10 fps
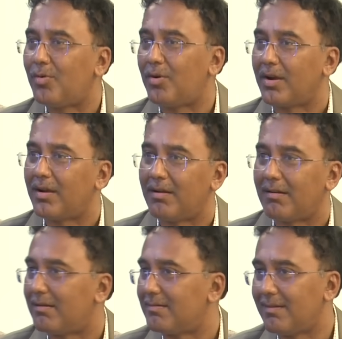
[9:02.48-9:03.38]
or a, or
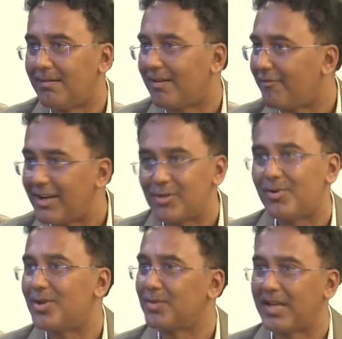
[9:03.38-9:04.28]
a, yes. or a
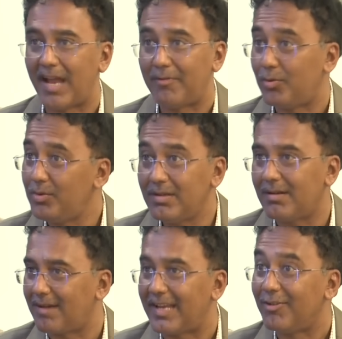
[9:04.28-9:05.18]
Freshworks, what have you, who
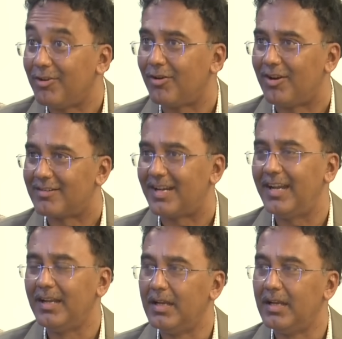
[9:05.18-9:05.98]
are like unicorns, right?